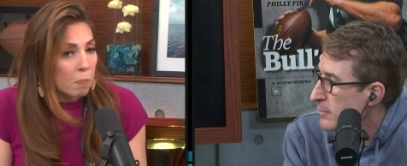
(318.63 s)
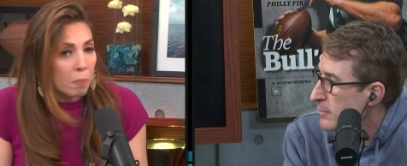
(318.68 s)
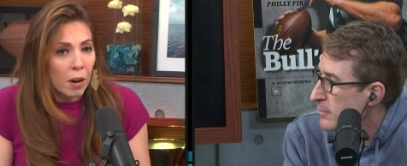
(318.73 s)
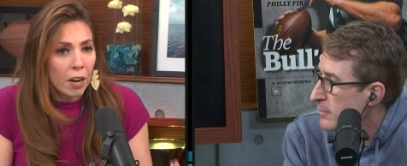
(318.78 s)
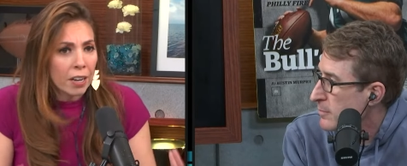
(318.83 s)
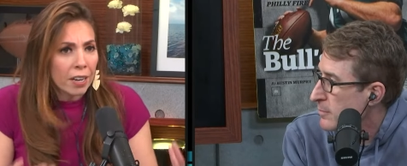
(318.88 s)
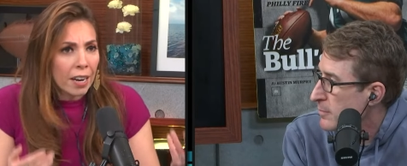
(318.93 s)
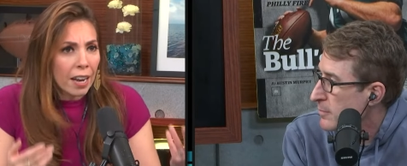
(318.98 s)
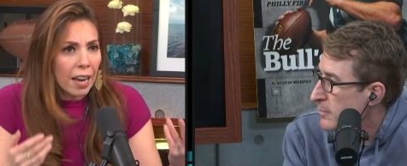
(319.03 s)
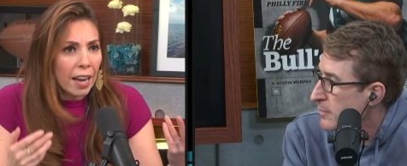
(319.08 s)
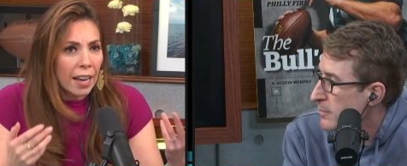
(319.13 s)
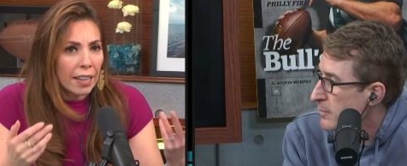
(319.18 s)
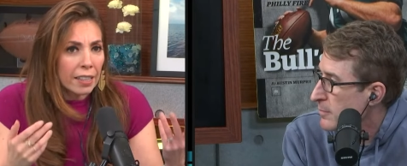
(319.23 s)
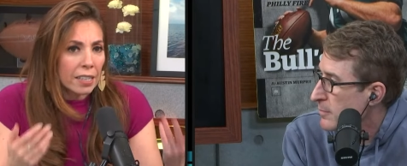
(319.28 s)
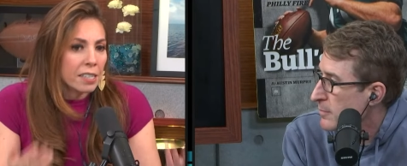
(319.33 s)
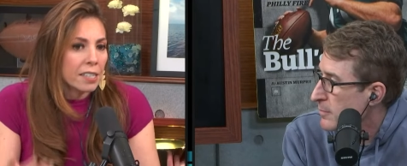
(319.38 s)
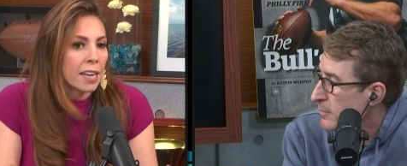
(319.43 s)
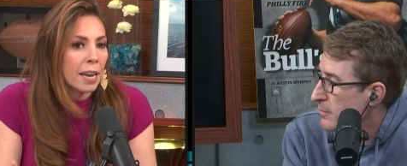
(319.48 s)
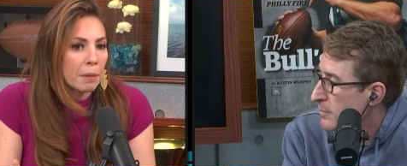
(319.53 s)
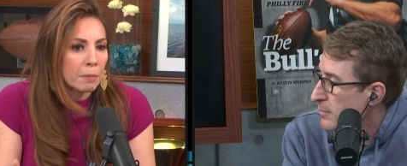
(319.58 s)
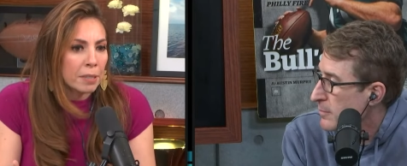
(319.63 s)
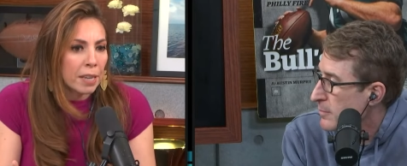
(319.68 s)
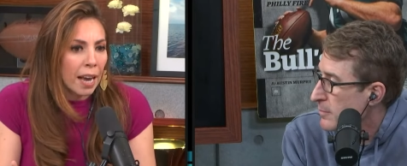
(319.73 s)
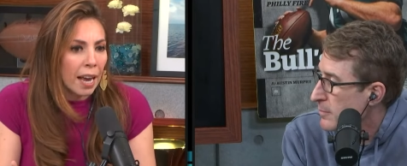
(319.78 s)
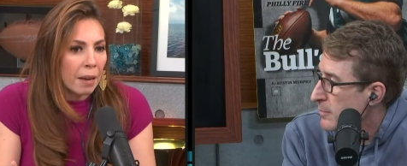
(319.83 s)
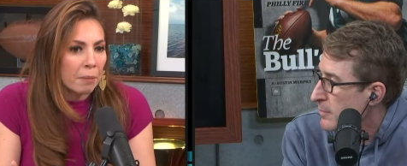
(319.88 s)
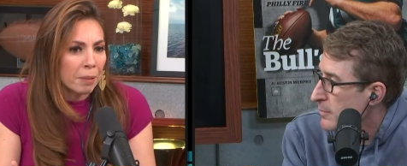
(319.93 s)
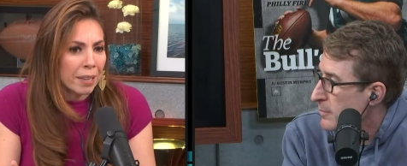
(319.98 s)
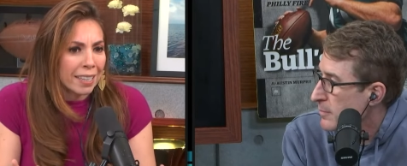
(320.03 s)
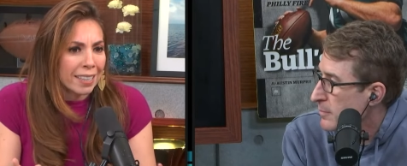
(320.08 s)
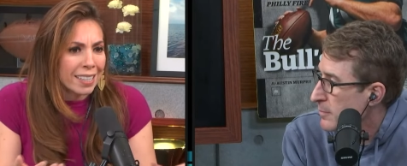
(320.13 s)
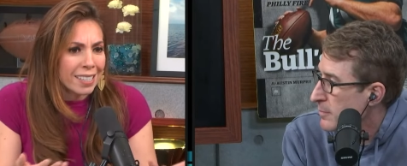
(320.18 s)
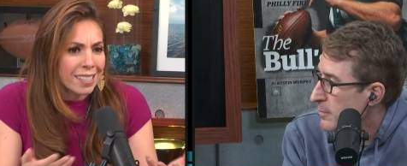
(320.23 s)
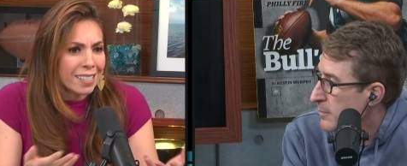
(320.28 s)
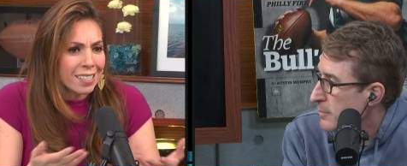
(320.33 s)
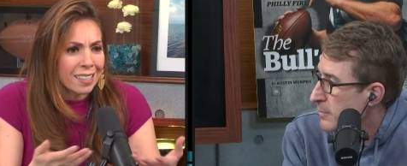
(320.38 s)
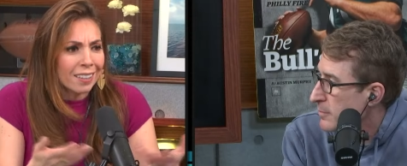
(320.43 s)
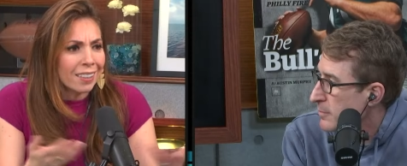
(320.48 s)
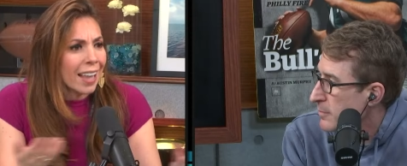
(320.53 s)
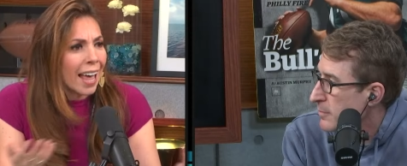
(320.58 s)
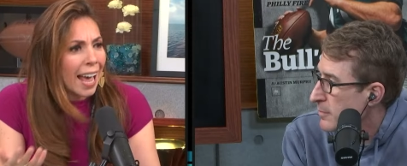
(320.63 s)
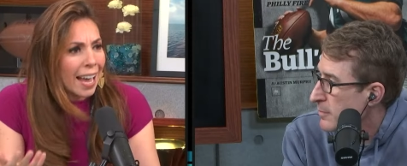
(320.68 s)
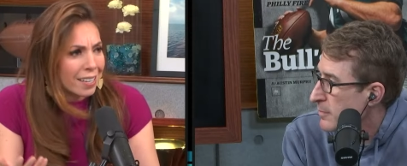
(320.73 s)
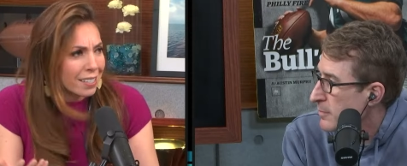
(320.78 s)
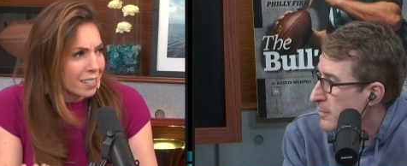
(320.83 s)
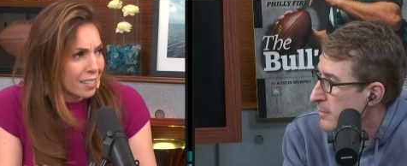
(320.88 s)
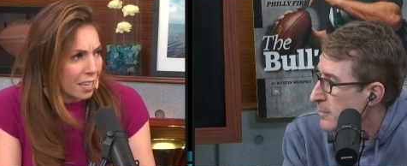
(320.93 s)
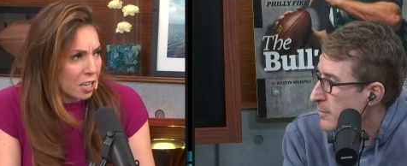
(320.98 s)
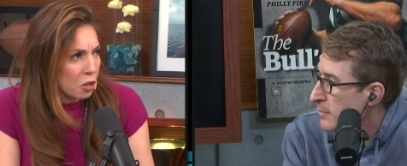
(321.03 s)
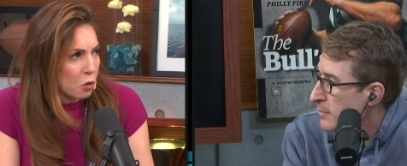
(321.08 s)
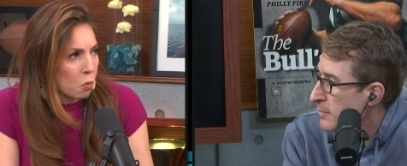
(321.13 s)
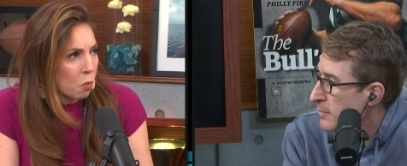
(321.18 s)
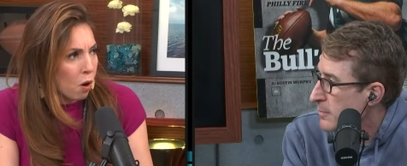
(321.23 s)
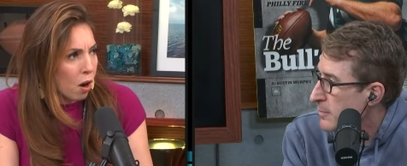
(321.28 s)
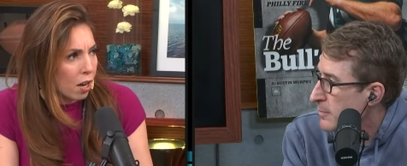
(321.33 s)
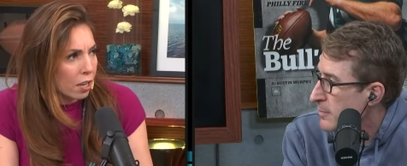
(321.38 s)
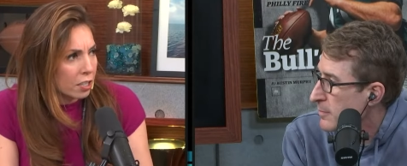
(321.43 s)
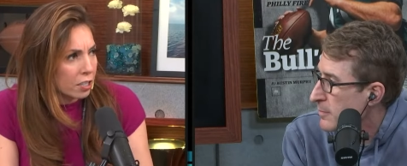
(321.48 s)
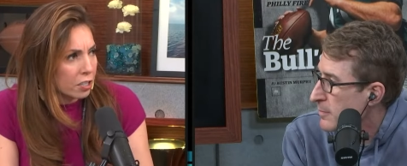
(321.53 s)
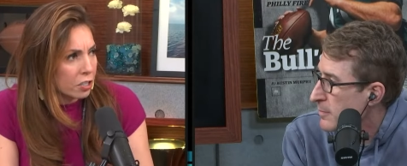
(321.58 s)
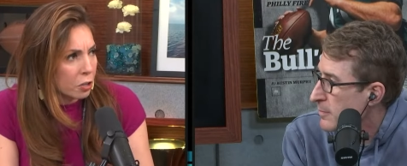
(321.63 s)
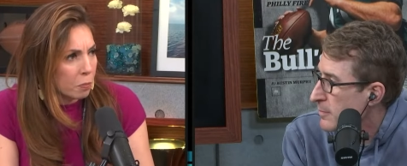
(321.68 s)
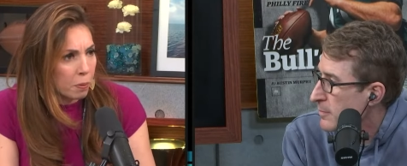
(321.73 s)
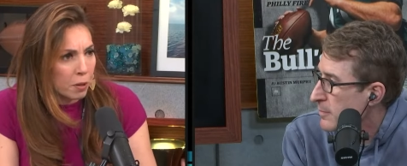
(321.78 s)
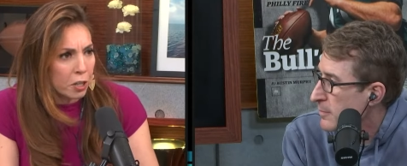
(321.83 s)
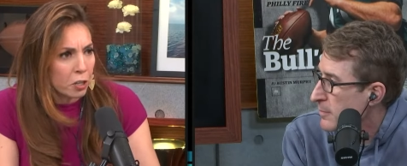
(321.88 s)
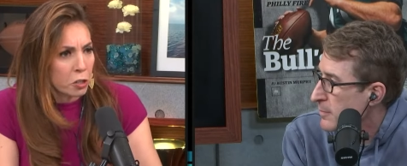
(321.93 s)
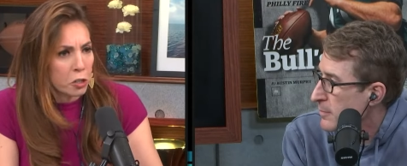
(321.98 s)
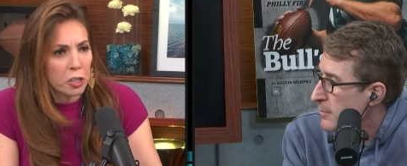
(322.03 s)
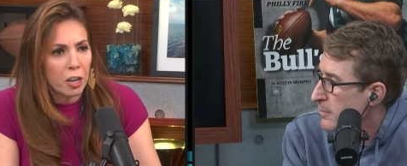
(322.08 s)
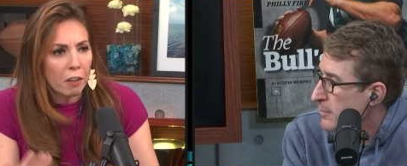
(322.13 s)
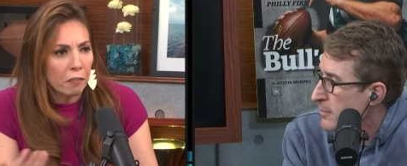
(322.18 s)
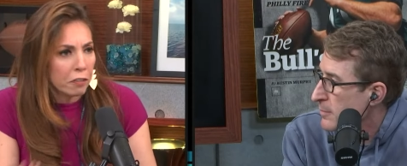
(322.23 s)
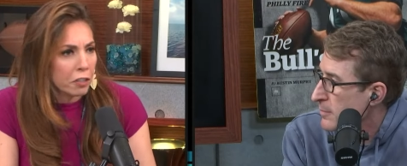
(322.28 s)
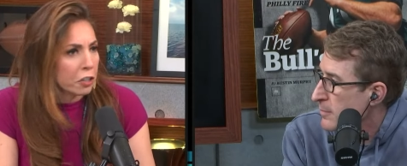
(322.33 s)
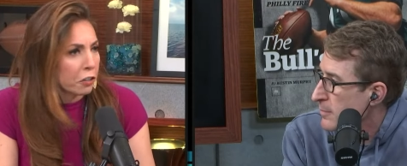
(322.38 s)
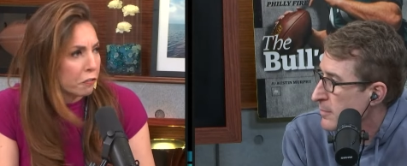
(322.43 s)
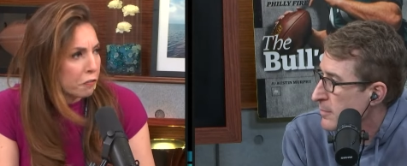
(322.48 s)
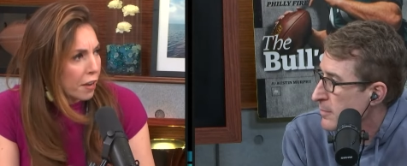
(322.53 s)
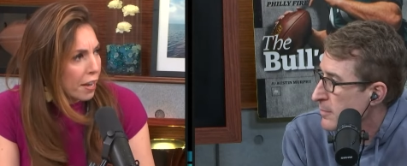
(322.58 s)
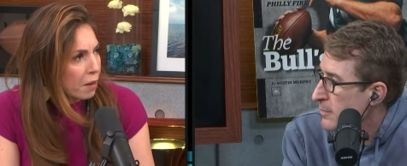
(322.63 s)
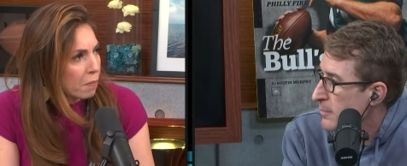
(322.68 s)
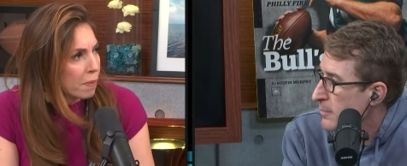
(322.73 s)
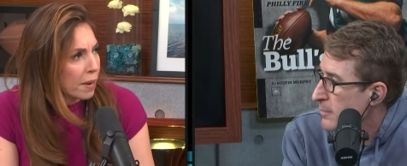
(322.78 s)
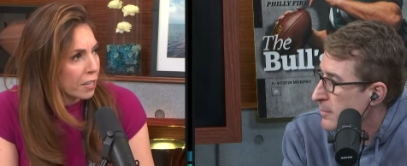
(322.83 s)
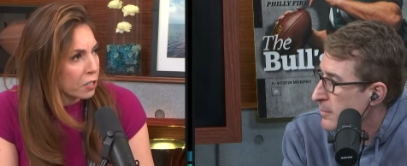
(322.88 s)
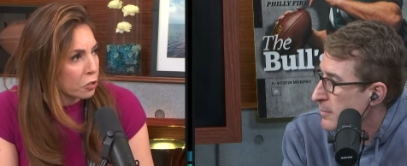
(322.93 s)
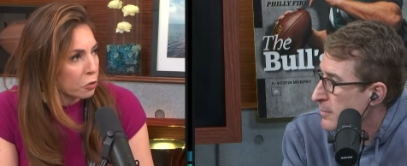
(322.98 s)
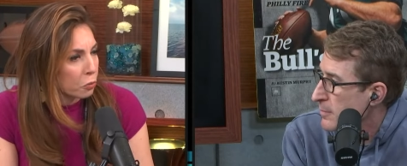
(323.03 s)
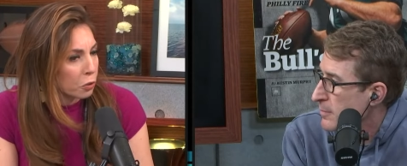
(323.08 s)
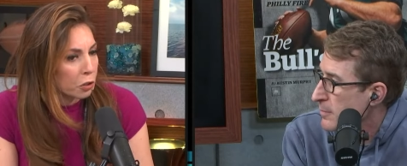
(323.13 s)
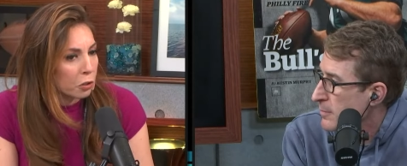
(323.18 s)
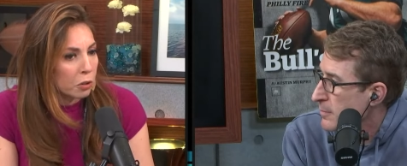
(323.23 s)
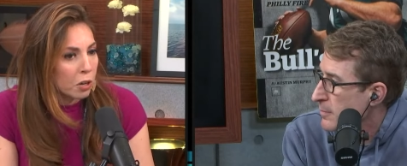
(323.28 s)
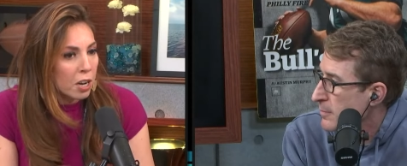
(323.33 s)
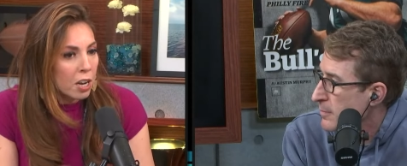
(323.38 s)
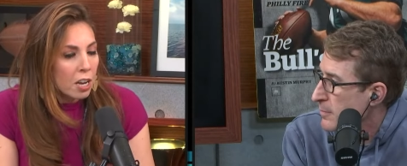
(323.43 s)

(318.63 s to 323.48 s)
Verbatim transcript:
Speaker 1: but at the same time, like, this is the last thing you want to put yourself and your fan base through.